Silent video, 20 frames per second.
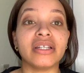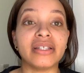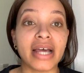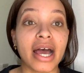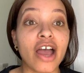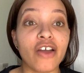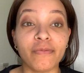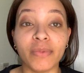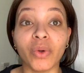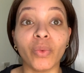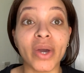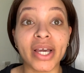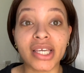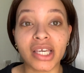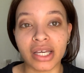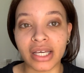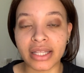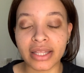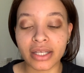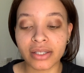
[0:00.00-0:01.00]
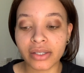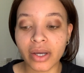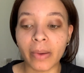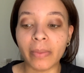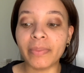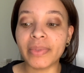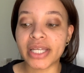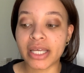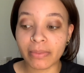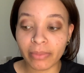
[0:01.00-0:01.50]
that I've been working in this
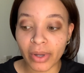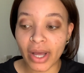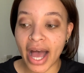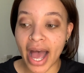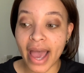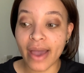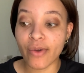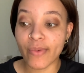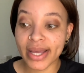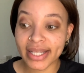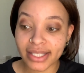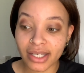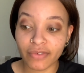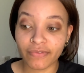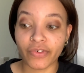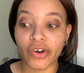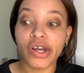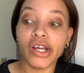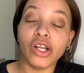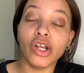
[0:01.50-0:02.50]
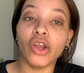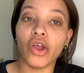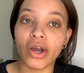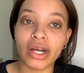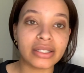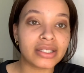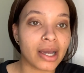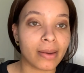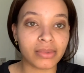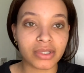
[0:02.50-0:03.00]
company, but I waited for a long
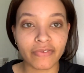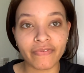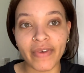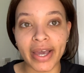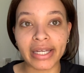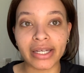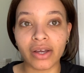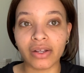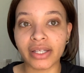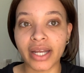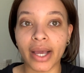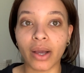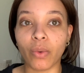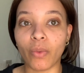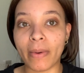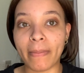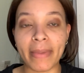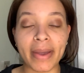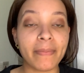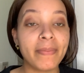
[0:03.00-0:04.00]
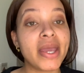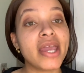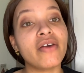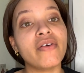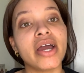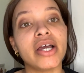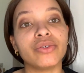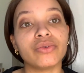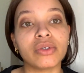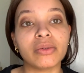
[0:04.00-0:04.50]
time to find out like what my pay
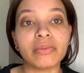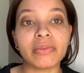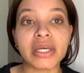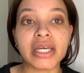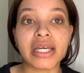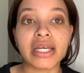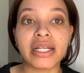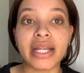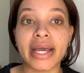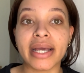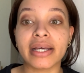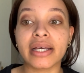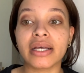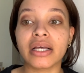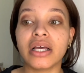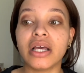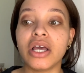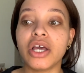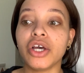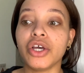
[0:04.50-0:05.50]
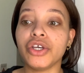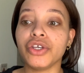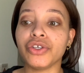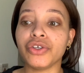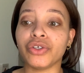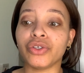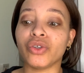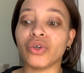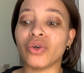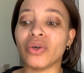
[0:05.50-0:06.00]
rise would be. Like,
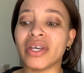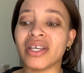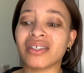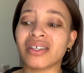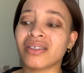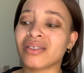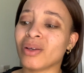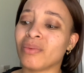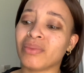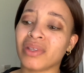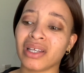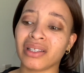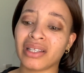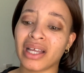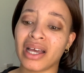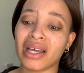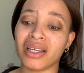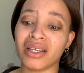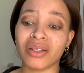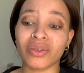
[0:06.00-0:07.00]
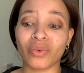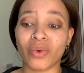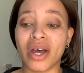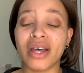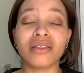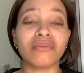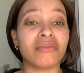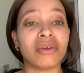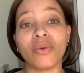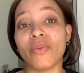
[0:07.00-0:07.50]
you know, is this something that is
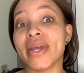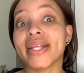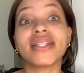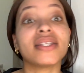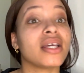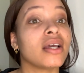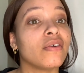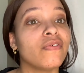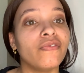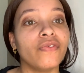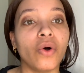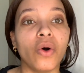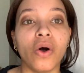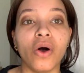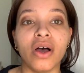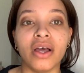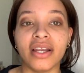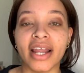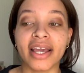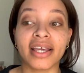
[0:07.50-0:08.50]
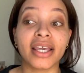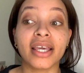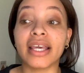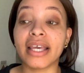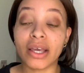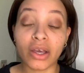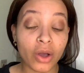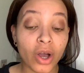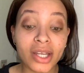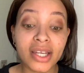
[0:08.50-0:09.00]
worth me waiting for? Like,
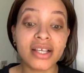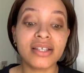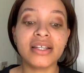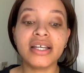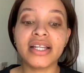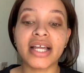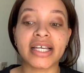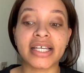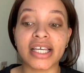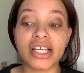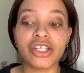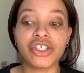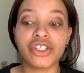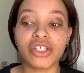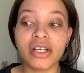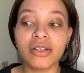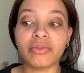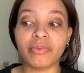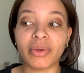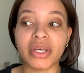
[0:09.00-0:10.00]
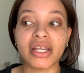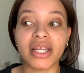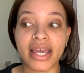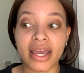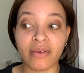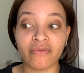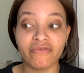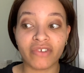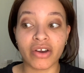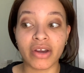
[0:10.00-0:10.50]
honestly, like, it's just been a
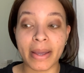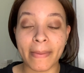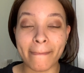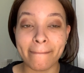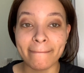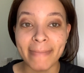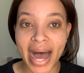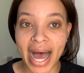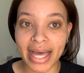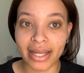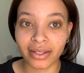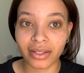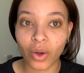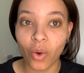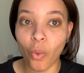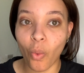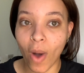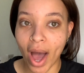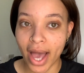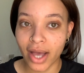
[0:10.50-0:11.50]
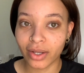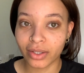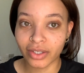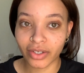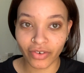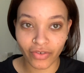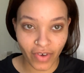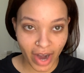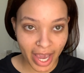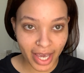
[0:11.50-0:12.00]
very mad, wild
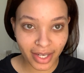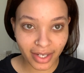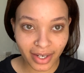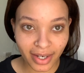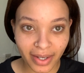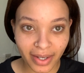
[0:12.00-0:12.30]
ride.